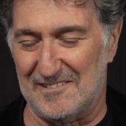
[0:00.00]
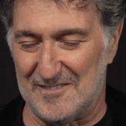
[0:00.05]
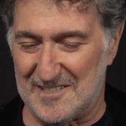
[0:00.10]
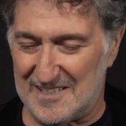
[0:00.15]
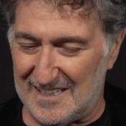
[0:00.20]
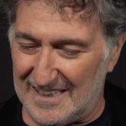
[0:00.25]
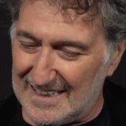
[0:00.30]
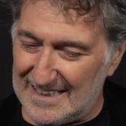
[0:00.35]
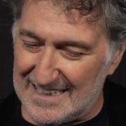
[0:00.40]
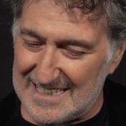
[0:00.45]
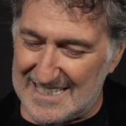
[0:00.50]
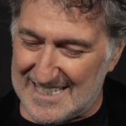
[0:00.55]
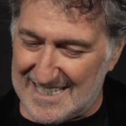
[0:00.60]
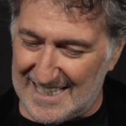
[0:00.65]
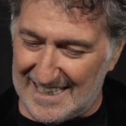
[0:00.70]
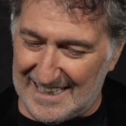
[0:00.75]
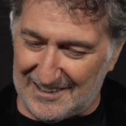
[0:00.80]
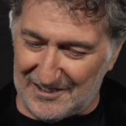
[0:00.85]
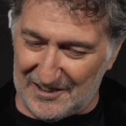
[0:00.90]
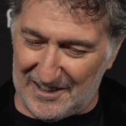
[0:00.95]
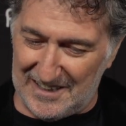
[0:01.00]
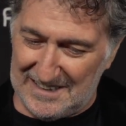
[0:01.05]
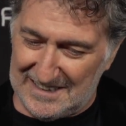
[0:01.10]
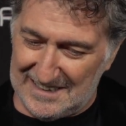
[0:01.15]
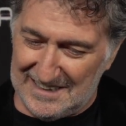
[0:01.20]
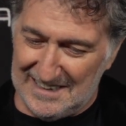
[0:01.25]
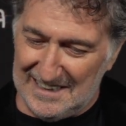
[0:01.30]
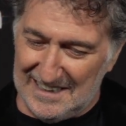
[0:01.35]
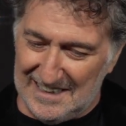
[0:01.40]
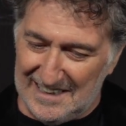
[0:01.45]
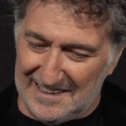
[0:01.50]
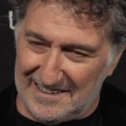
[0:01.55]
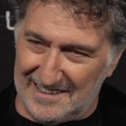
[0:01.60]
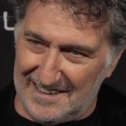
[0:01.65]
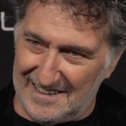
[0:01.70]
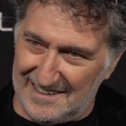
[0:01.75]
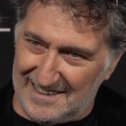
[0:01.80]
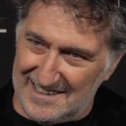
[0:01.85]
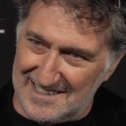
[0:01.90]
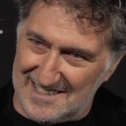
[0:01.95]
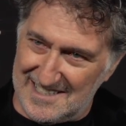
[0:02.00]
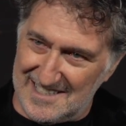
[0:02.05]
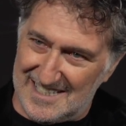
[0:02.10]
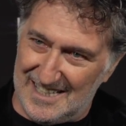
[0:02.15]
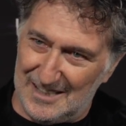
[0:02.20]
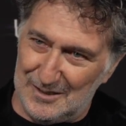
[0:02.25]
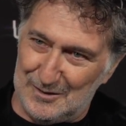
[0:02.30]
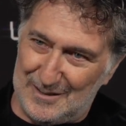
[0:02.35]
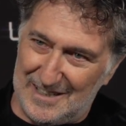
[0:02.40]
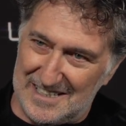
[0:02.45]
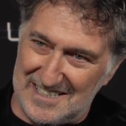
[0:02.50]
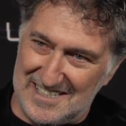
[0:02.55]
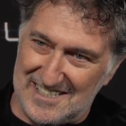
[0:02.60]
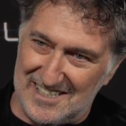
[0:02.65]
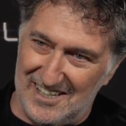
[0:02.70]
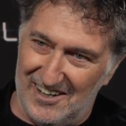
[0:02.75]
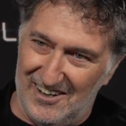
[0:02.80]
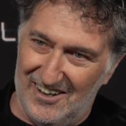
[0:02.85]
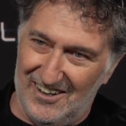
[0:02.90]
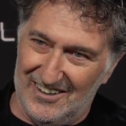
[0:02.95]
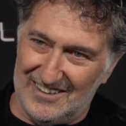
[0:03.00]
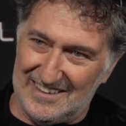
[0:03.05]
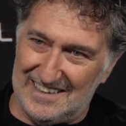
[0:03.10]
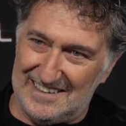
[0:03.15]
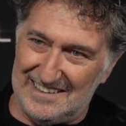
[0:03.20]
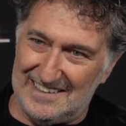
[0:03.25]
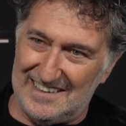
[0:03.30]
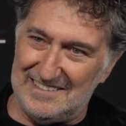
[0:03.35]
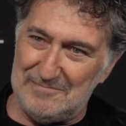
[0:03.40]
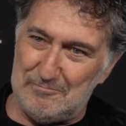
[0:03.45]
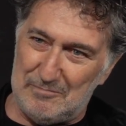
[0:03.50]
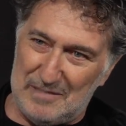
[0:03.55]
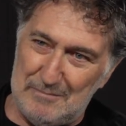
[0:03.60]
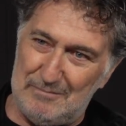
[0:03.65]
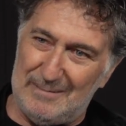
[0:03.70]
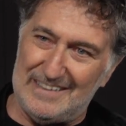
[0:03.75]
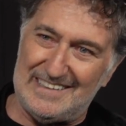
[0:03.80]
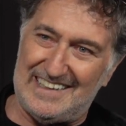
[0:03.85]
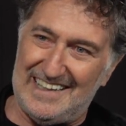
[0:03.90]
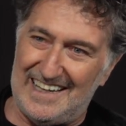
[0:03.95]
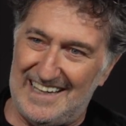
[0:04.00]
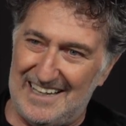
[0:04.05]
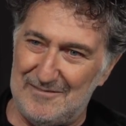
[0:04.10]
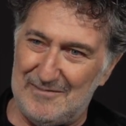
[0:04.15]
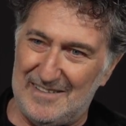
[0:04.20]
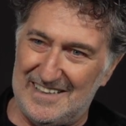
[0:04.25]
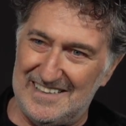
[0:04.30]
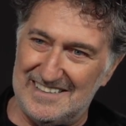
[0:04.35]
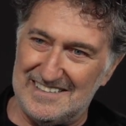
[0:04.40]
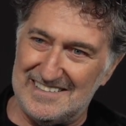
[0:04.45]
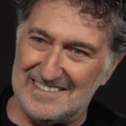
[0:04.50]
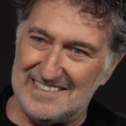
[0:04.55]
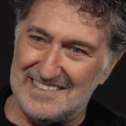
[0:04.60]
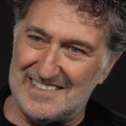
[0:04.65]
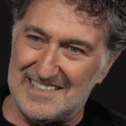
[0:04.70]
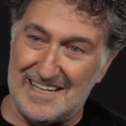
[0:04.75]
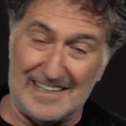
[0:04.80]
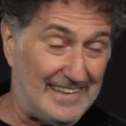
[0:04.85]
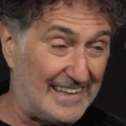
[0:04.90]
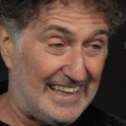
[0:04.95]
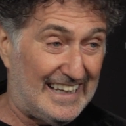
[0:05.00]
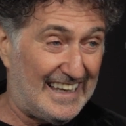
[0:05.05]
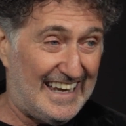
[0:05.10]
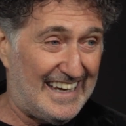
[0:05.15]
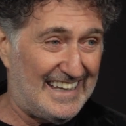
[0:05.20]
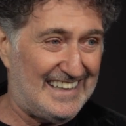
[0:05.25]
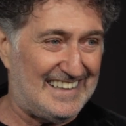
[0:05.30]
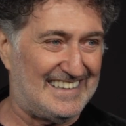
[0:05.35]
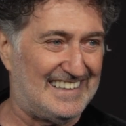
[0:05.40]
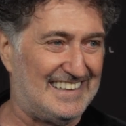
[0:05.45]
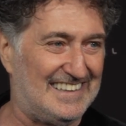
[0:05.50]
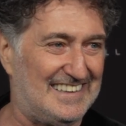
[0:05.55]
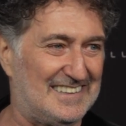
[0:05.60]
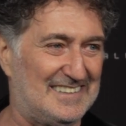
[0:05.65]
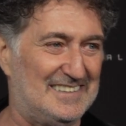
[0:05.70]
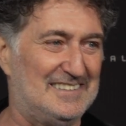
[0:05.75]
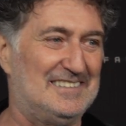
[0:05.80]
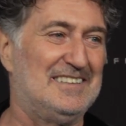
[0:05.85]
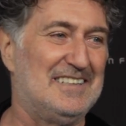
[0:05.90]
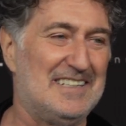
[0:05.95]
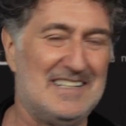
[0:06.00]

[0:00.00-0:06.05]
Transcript: It was a little secret that this is Luca's song. And then people came and said they liked it. And